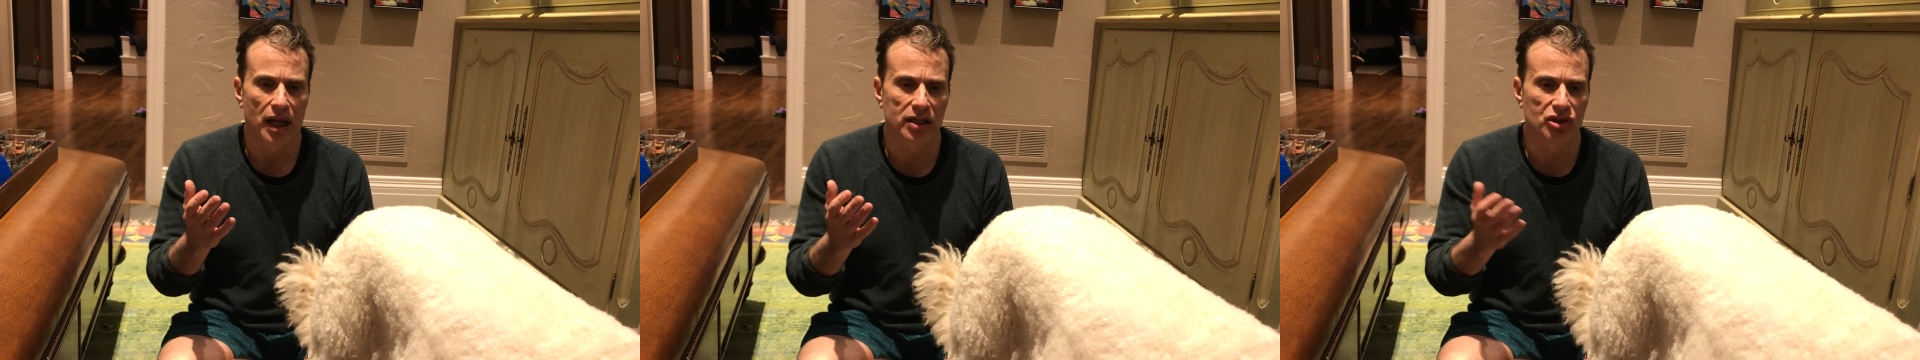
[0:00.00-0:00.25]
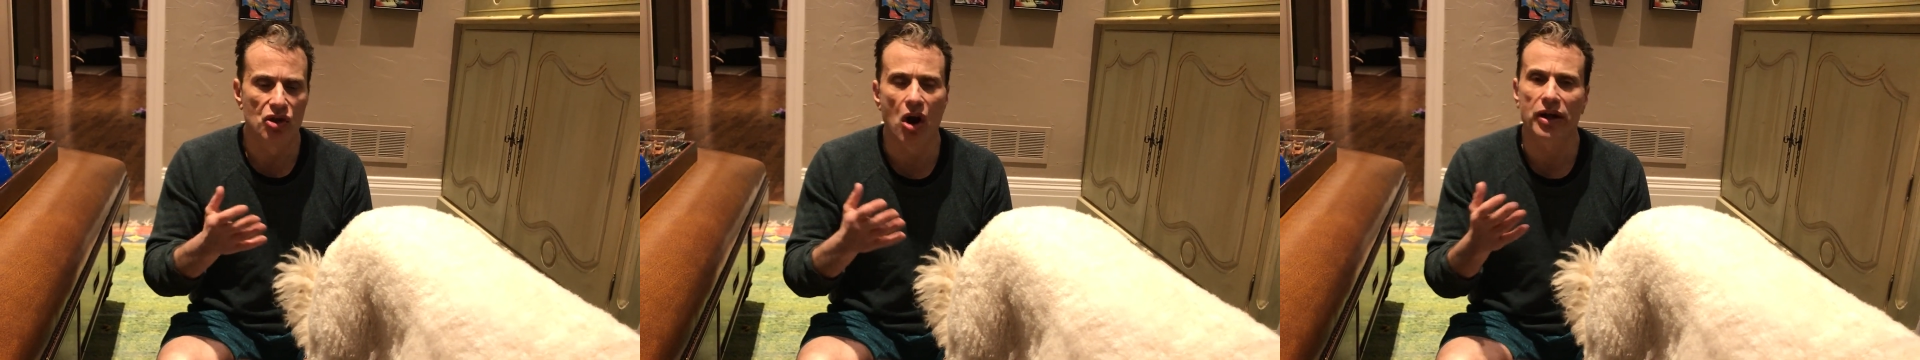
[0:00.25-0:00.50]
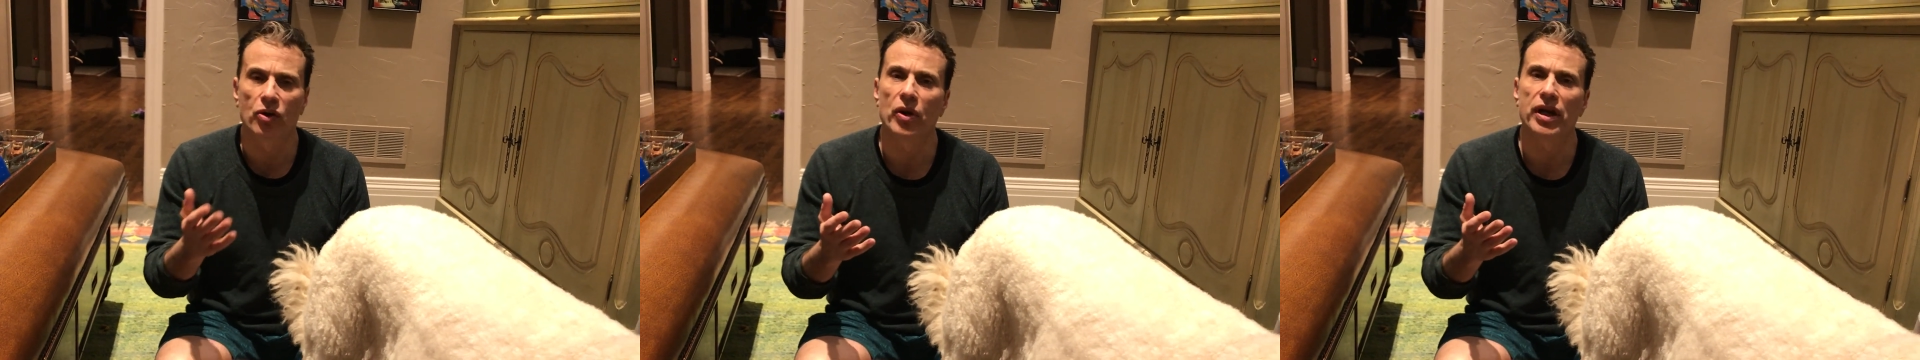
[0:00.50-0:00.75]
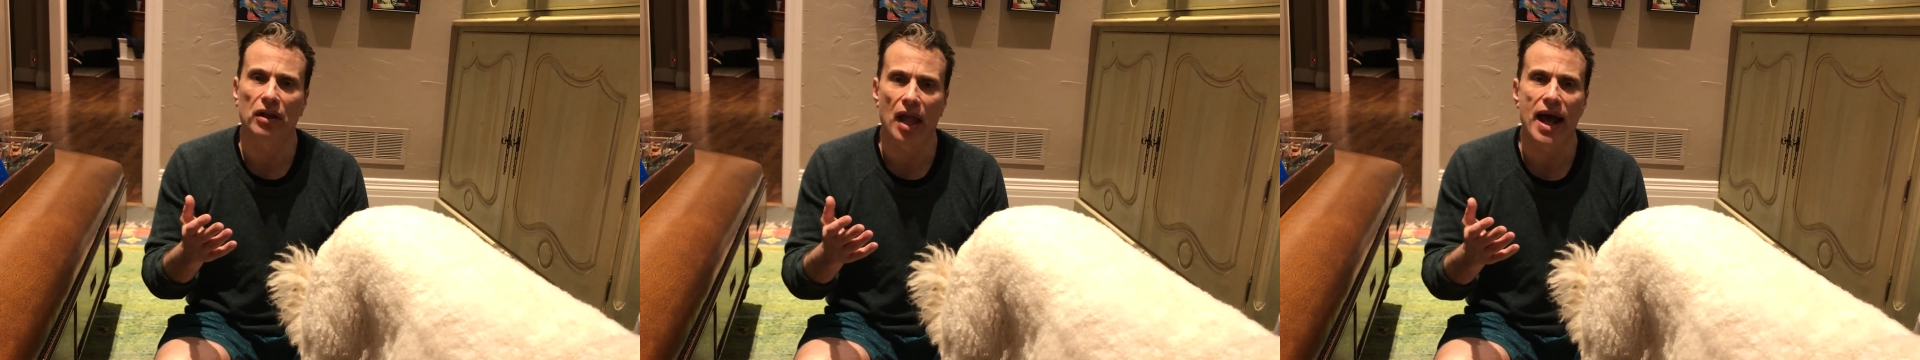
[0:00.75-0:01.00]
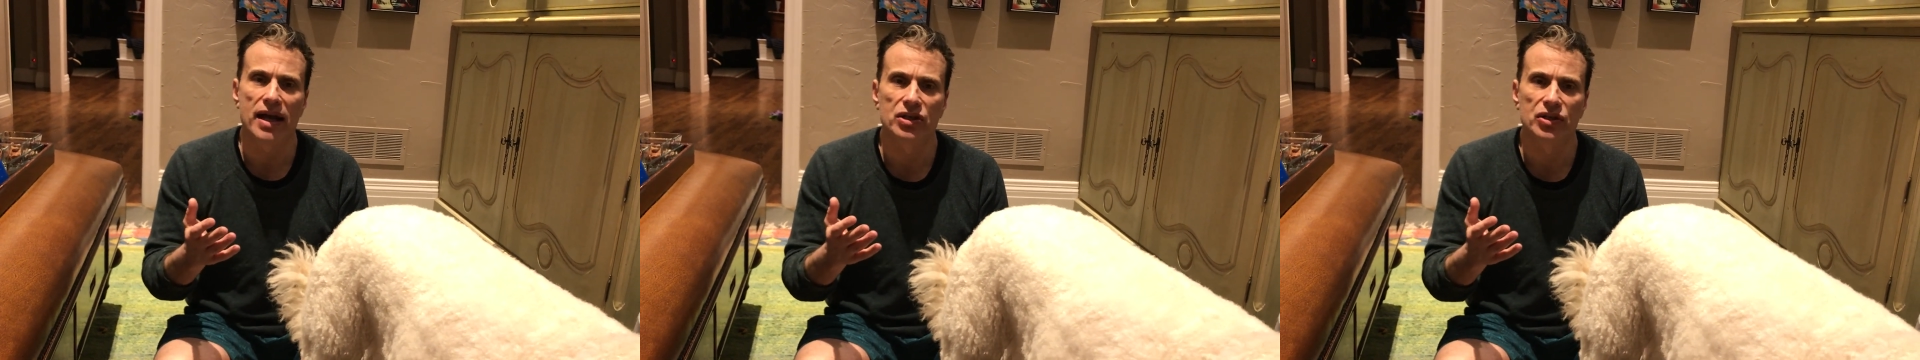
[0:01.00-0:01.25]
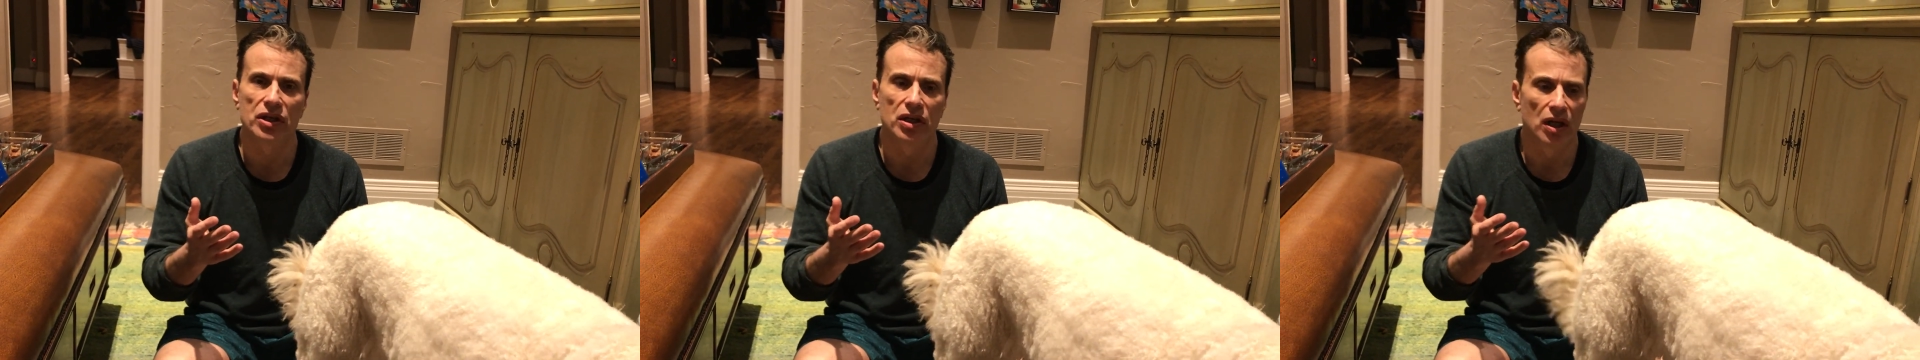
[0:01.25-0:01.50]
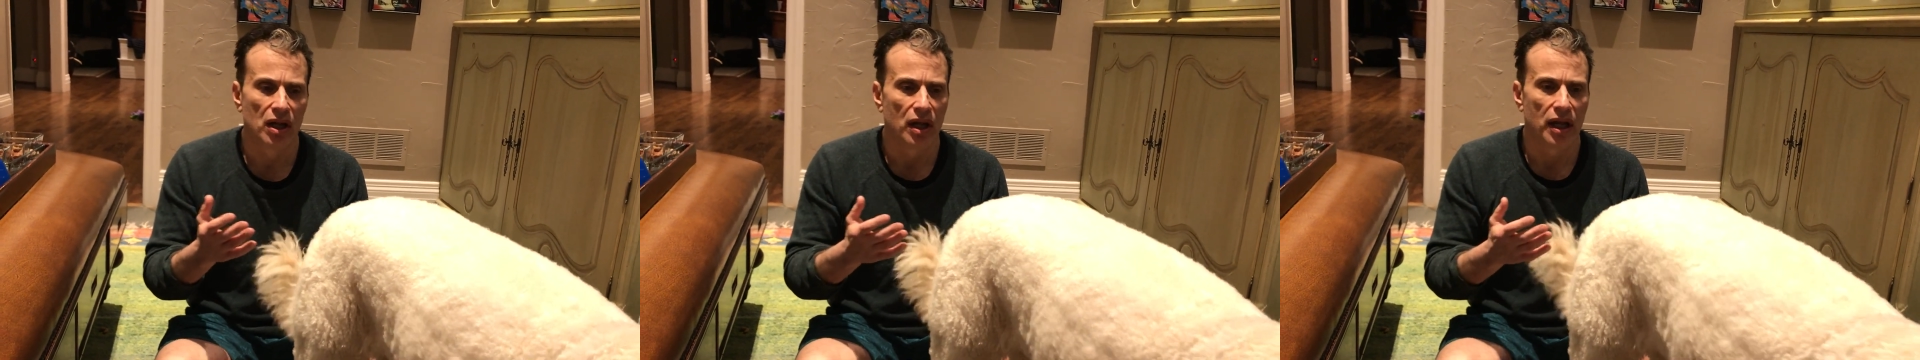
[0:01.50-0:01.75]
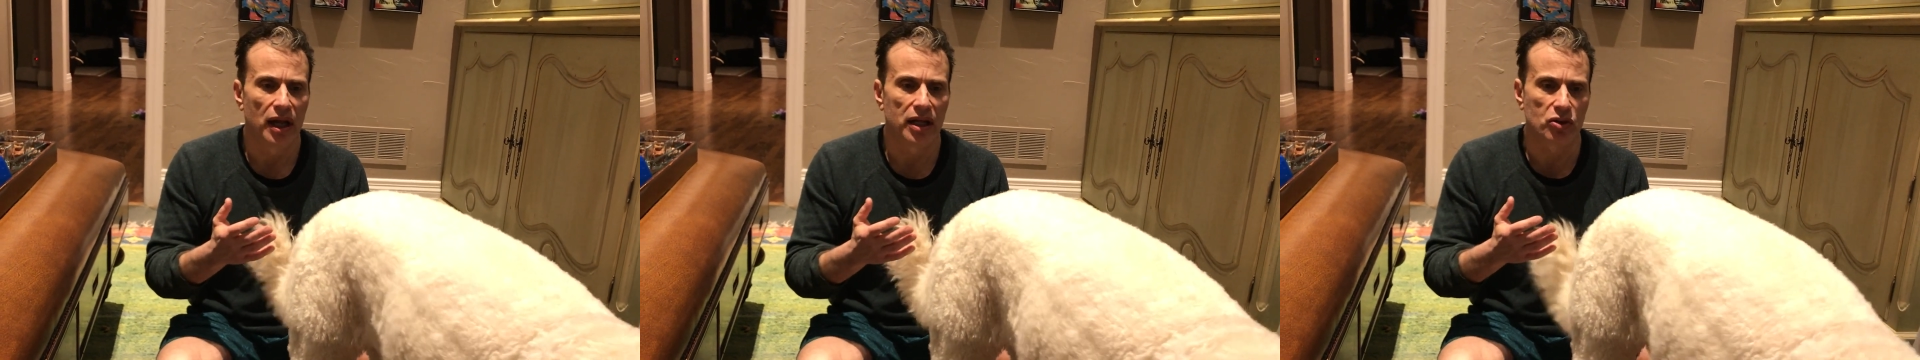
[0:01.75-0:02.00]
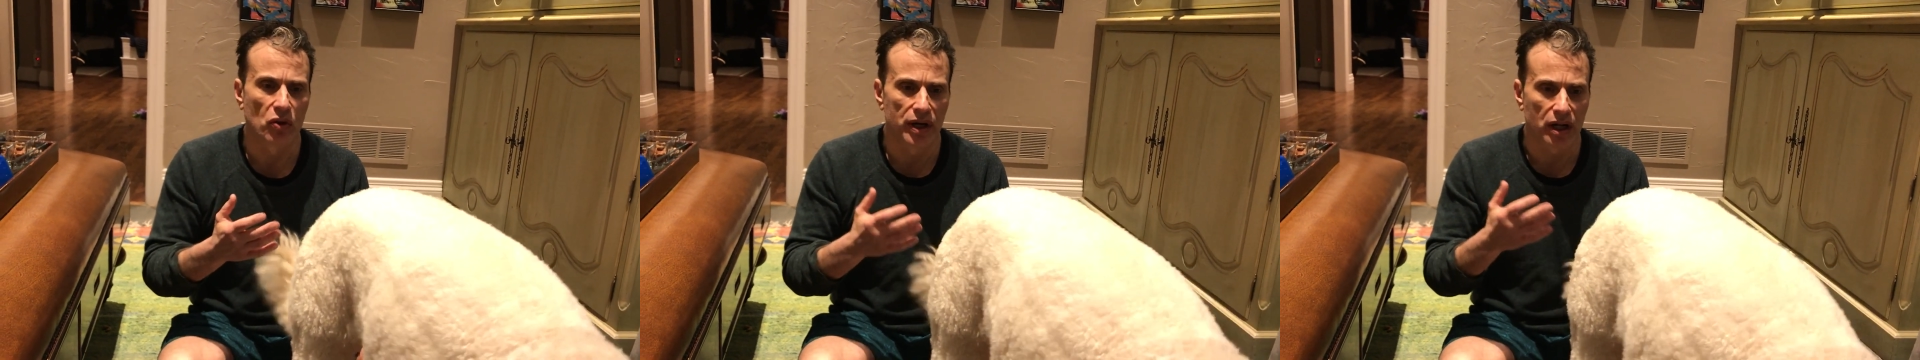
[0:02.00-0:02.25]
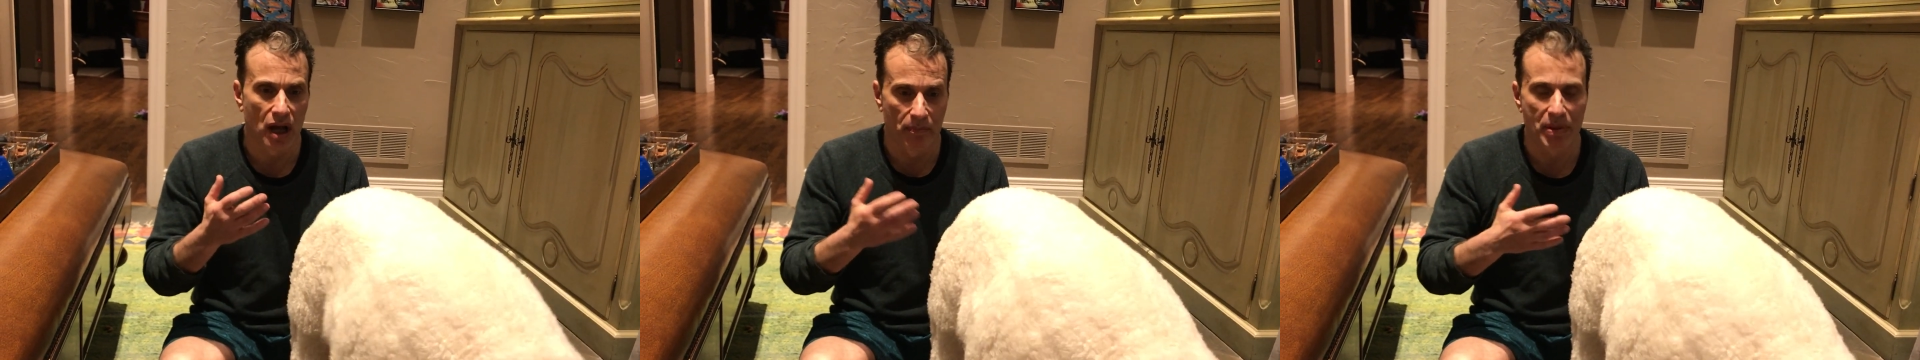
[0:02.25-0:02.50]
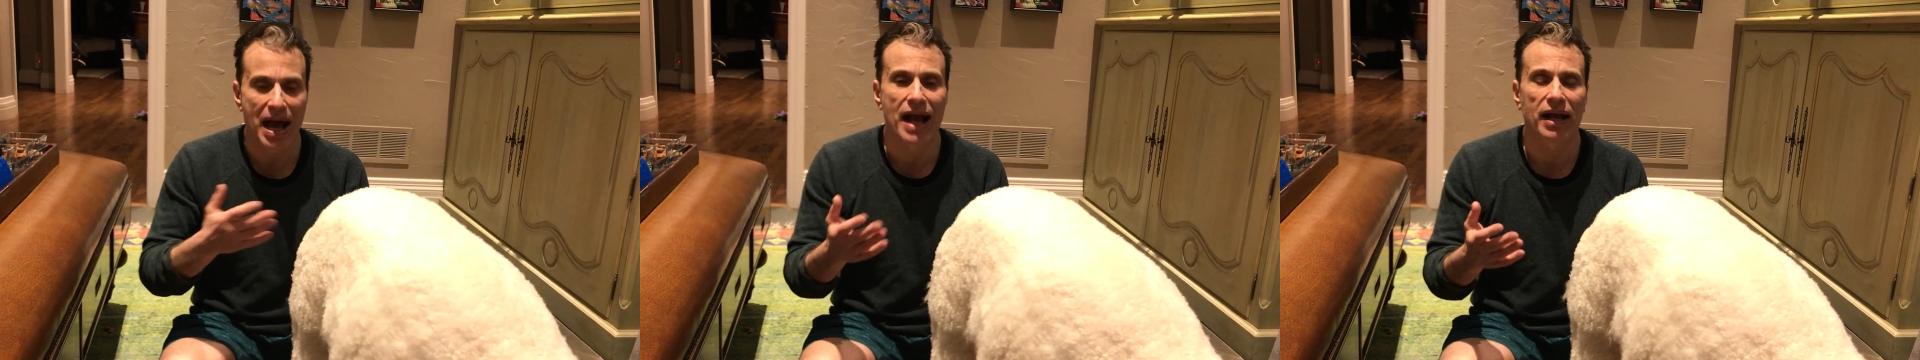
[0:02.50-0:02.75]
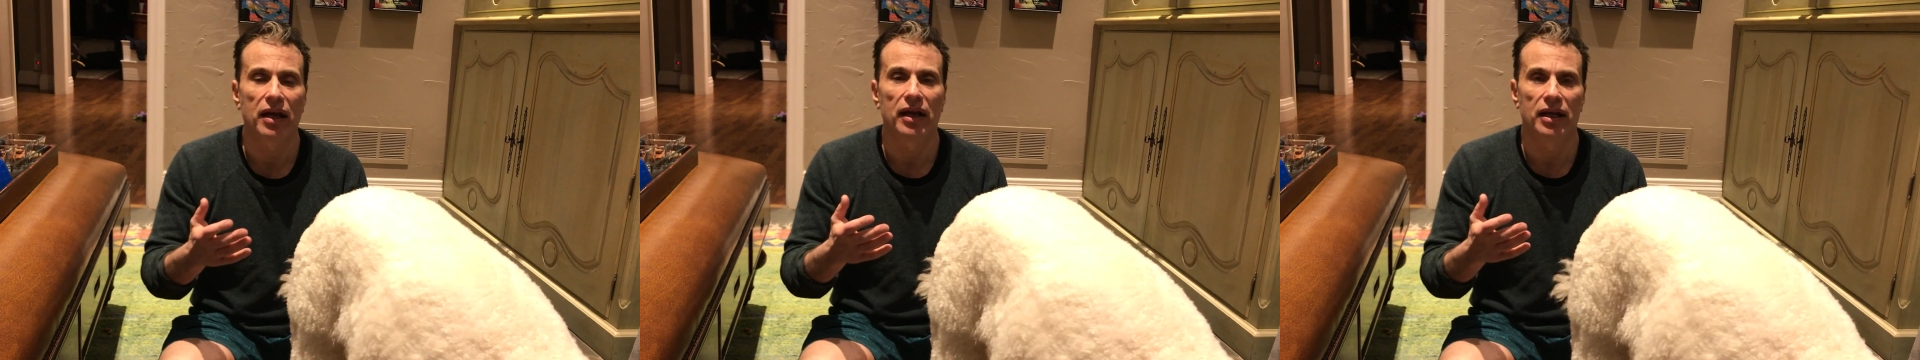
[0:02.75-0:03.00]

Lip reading: It's not going to last. It's going to come back